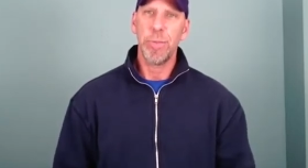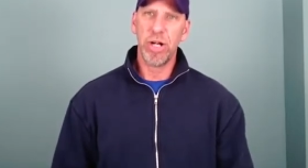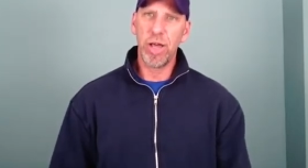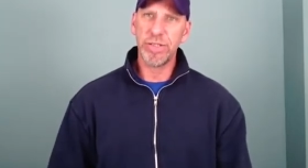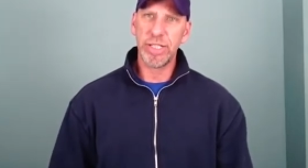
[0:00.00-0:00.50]

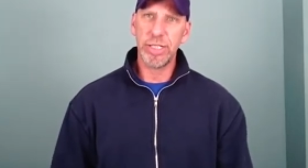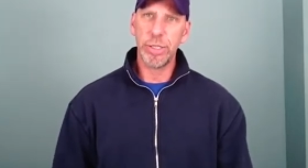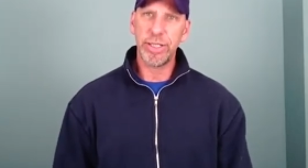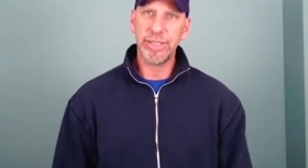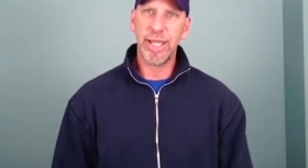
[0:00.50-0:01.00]
But all of a sudden,
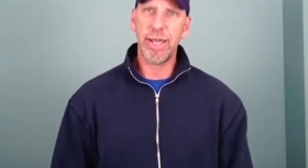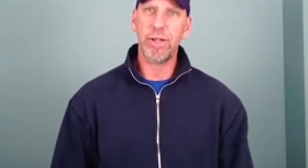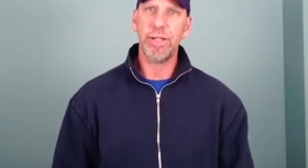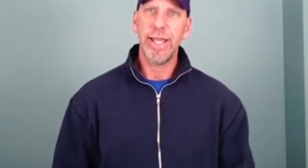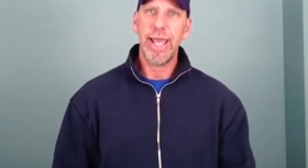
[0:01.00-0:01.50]
you could
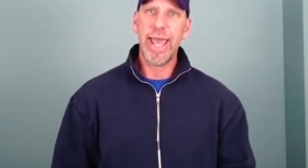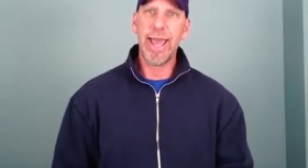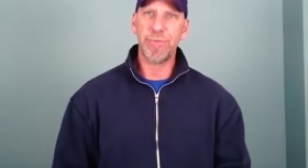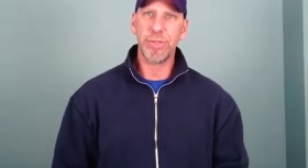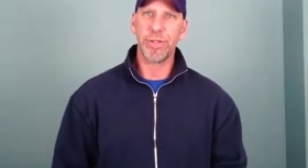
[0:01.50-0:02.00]
tell
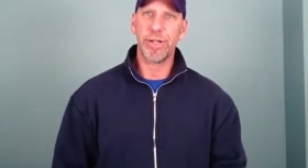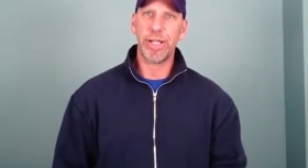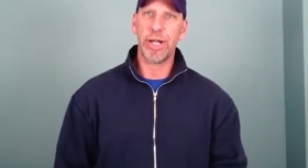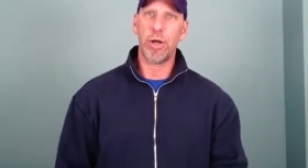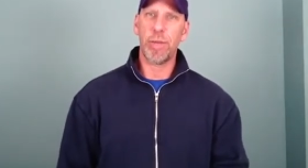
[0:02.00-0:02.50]
after
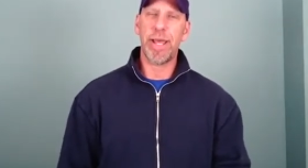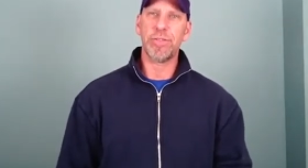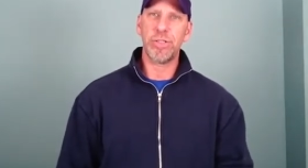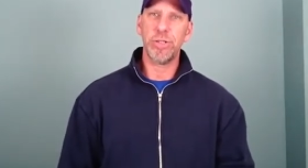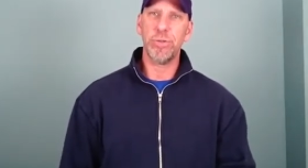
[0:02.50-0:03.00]

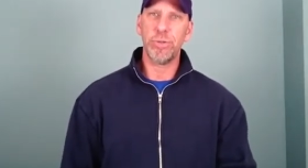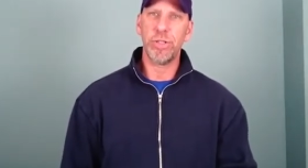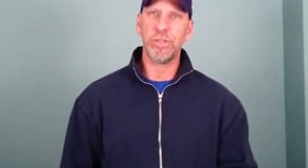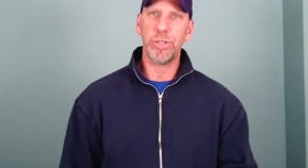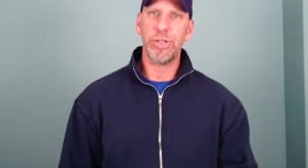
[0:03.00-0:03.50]
about two
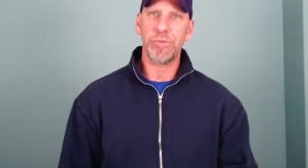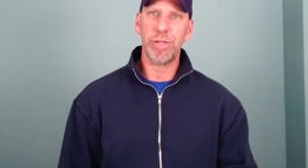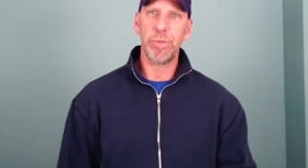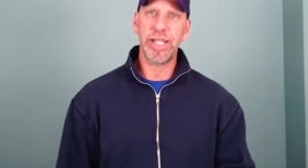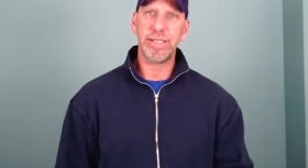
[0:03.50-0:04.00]
to
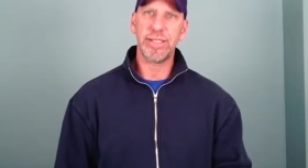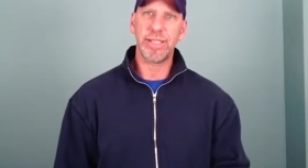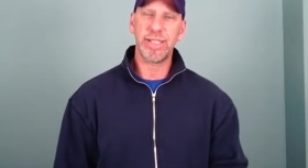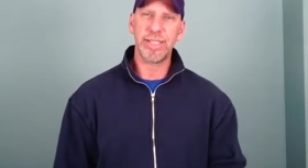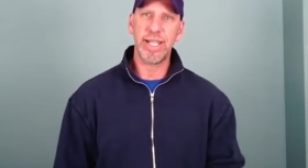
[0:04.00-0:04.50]
3 weeks into
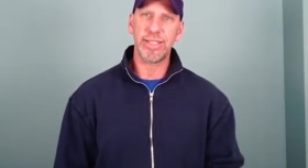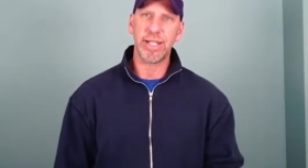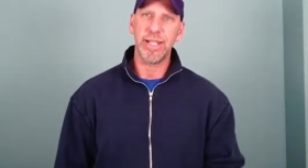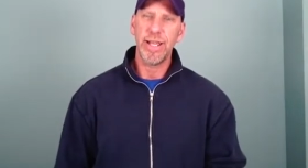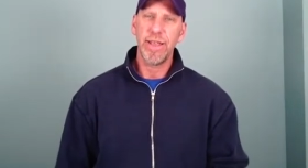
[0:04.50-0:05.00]
the
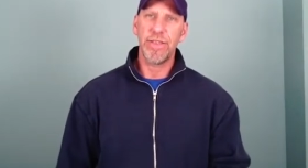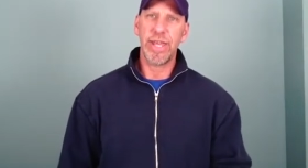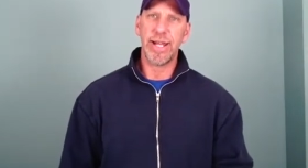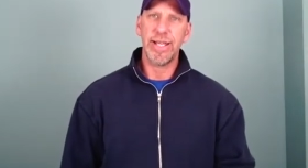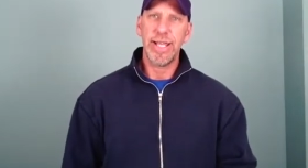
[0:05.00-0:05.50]
season
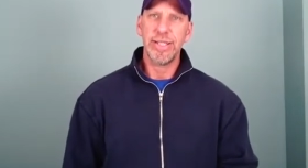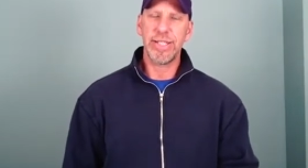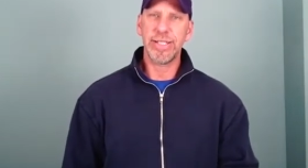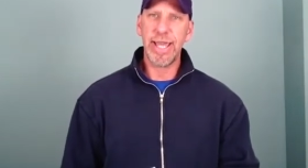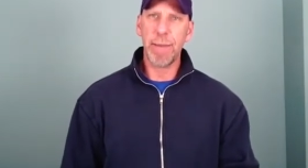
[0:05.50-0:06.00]
that
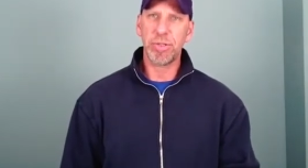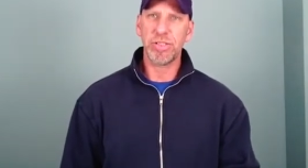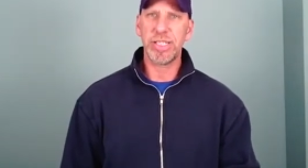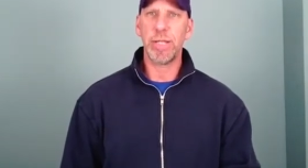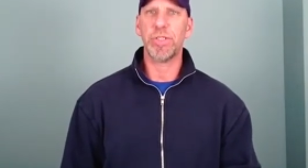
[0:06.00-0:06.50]
this
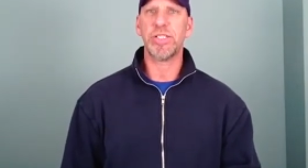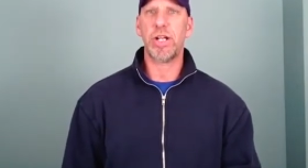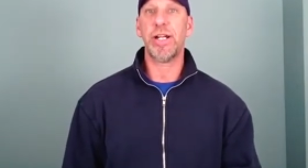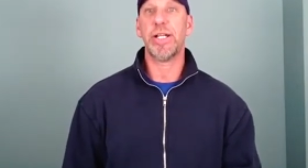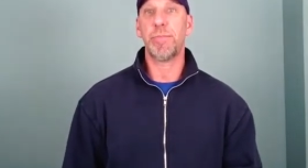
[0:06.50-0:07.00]
Capitals team was
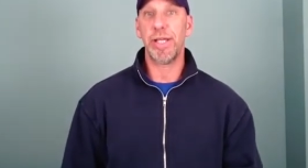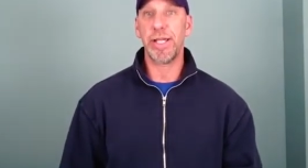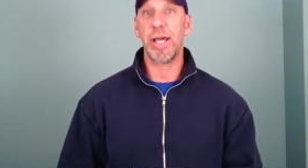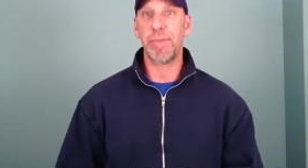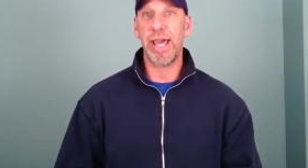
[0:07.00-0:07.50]
starting to
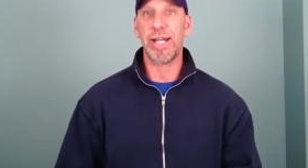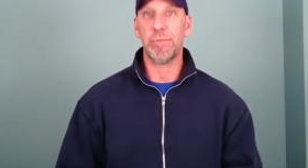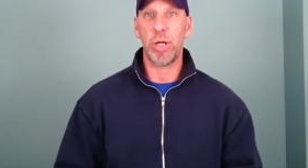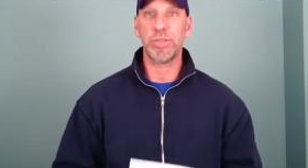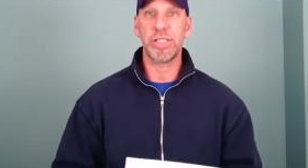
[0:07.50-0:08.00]
pick up
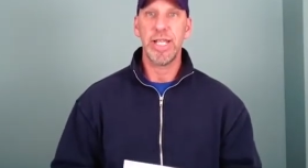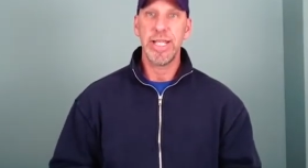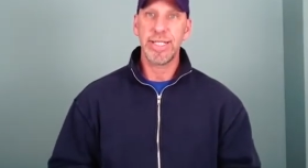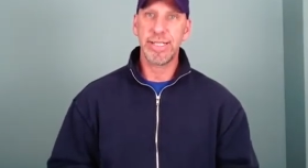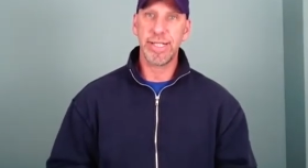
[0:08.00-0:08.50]
Adam Oates'
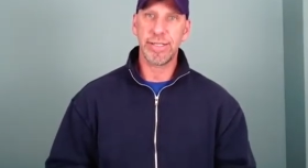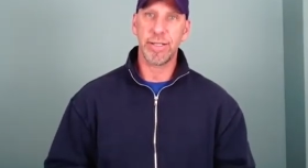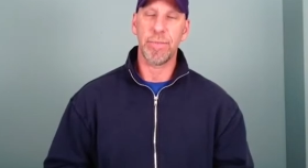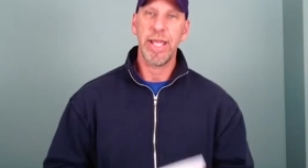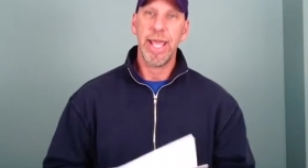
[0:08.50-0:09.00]

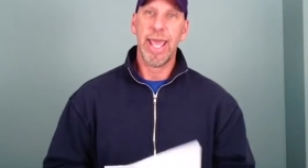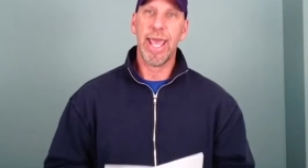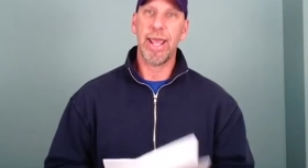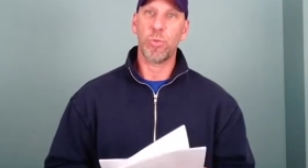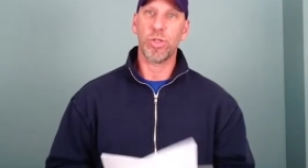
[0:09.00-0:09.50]
system,
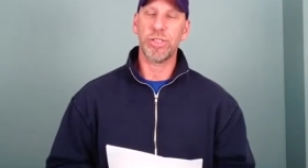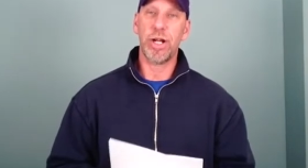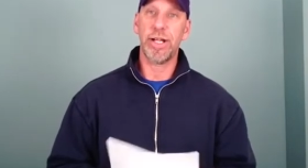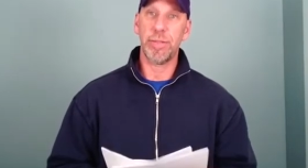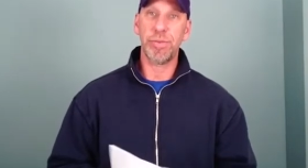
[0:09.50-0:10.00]
and we're
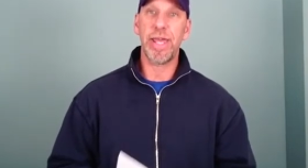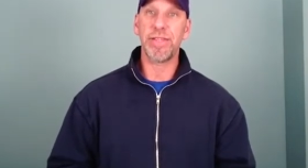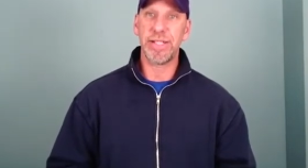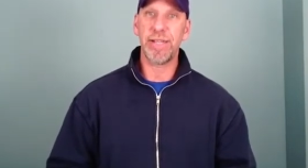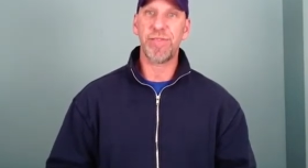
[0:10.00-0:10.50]
starting to play
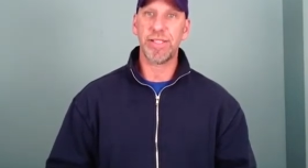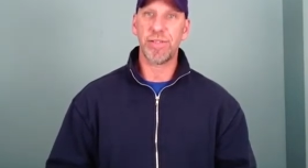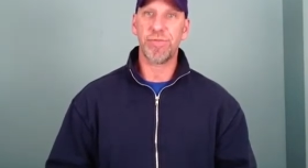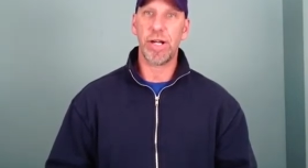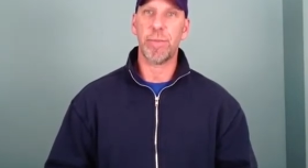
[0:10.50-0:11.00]
the defense
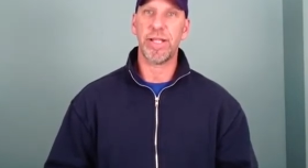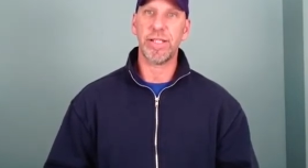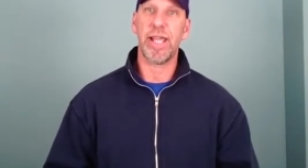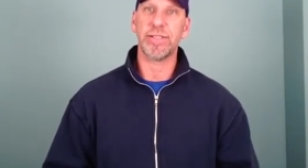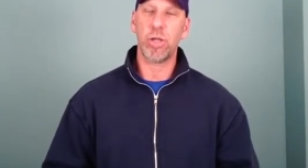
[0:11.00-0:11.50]
in front of
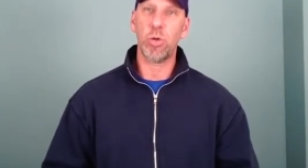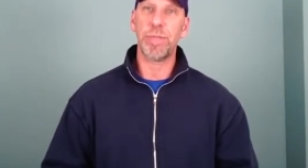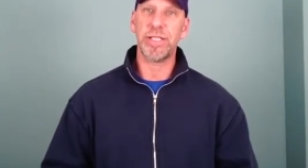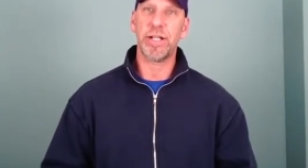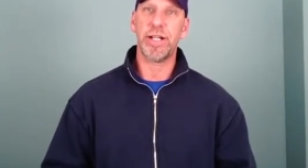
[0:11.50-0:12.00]
him as
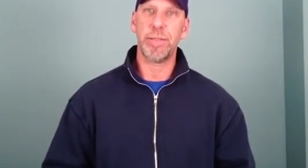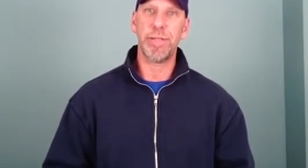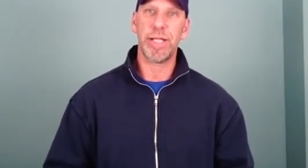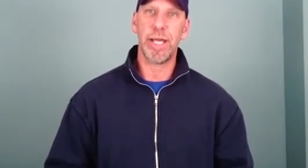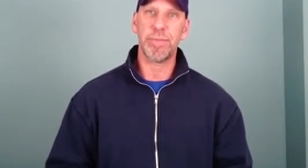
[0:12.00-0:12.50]
Holtby started to
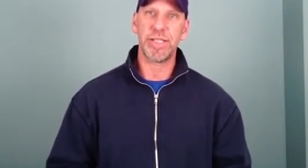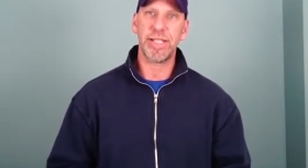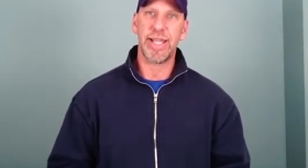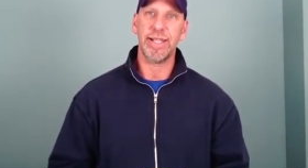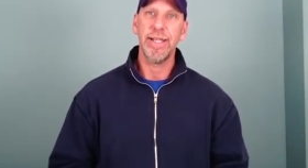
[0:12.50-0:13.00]
pick up his
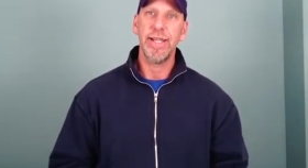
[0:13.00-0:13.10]
thing.